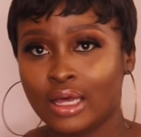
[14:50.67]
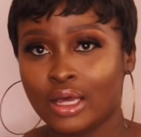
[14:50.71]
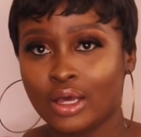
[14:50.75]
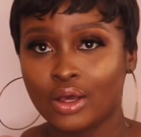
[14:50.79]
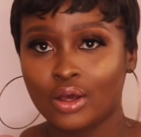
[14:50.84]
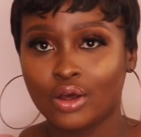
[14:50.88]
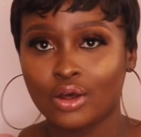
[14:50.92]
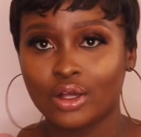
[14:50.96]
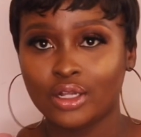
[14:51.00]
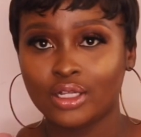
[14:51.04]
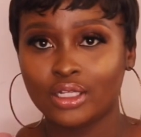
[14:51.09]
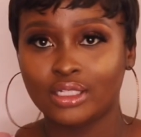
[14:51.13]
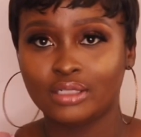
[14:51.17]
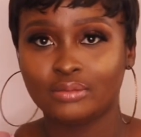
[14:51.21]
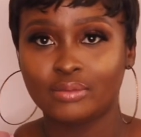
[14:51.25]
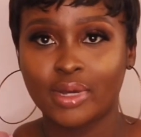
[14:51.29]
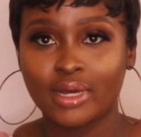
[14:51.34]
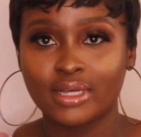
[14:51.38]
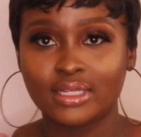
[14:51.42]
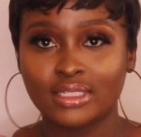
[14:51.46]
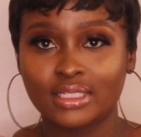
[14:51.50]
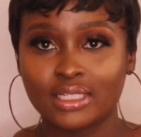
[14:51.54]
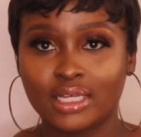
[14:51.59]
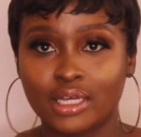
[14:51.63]
got in my
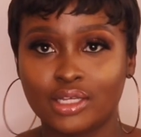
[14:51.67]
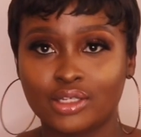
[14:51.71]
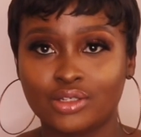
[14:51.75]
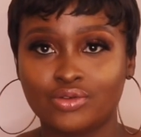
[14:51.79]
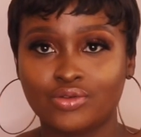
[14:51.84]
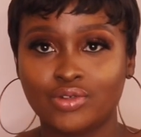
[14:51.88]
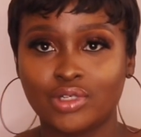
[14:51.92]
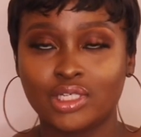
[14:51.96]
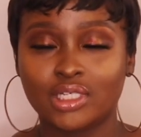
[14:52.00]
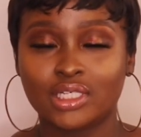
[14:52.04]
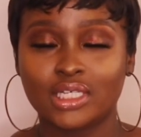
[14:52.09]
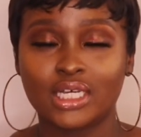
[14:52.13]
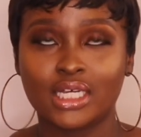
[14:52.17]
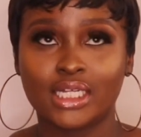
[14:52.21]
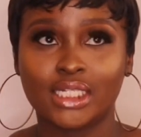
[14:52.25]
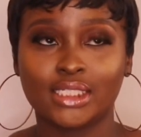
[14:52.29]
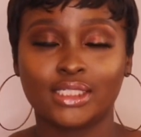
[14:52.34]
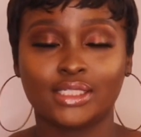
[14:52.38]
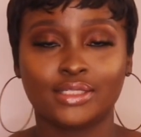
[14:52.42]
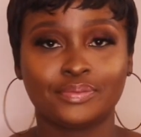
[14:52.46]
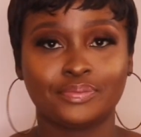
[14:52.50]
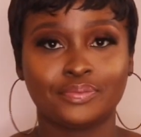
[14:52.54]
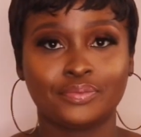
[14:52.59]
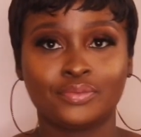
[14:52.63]
accessories, and
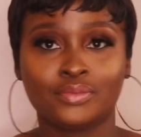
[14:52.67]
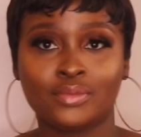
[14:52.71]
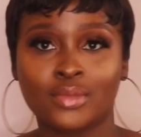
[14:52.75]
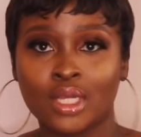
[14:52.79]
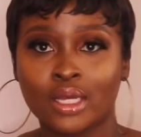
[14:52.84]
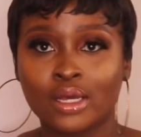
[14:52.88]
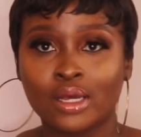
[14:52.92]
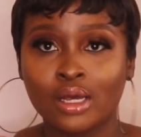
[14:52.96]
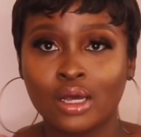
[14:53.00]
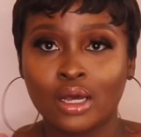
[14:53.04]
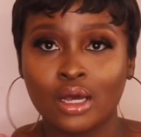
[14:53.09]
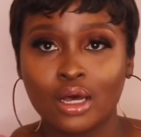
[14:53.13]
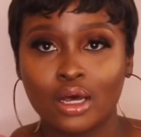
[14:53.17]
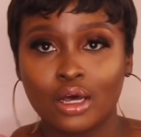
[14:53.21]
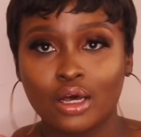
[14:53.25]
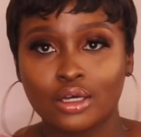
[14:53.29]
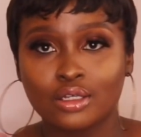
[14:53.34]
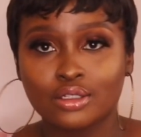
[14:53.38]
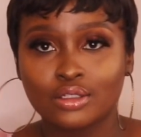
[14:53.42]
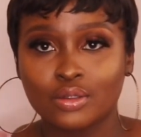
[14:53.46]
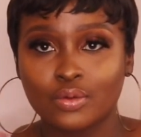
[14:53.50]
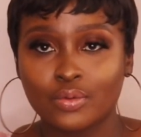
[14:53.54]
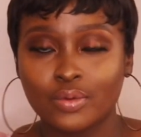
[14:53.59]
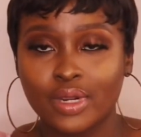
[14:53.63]

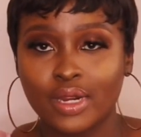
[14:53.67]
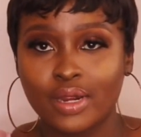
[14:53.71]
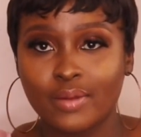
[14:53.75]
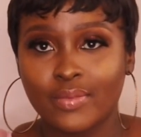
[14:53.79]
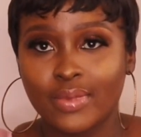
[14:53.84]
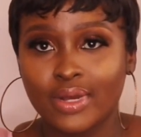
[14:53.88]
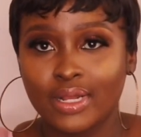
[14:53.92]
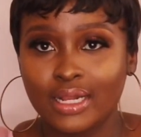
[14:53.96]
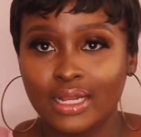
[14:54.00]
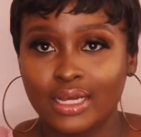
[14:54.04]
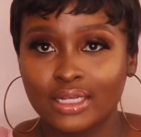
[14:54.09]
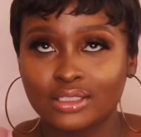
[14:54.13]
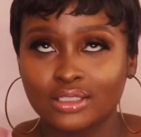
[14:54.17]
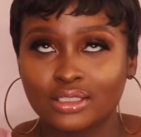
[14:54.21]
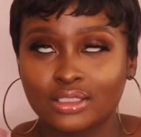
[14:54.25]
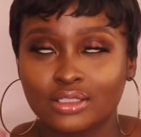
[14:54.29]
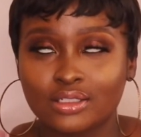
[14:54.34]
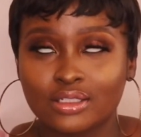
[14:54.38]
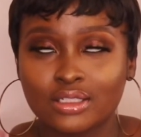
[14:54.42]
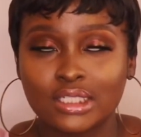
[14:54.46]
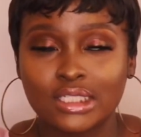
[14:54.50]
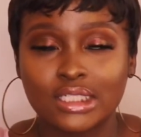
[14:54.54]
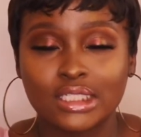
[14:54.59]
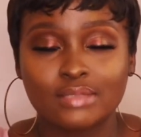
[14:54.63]
also wearing my lashes. So
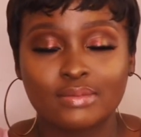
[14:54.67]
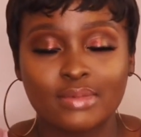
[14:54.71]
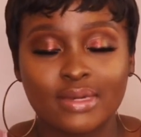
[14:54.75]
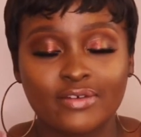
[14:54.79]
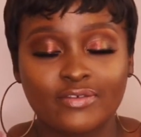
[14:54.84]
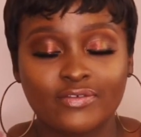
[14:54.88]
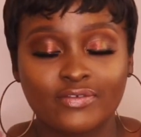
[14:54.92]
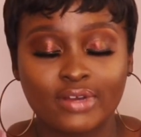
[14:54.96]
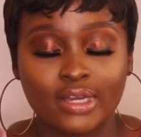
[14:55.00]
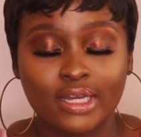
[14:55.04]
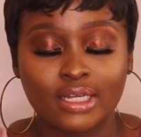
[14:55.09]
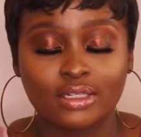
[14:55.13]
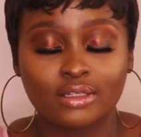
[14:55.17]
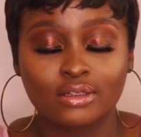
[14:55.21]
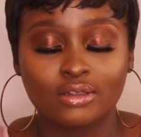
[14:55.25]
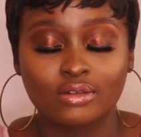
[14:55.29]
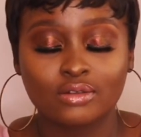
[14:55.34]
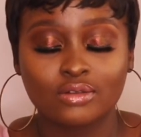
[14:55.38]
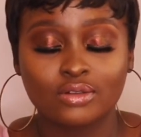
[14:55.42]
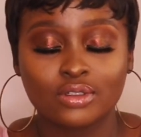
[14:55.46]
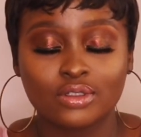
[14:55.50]
this is my final look.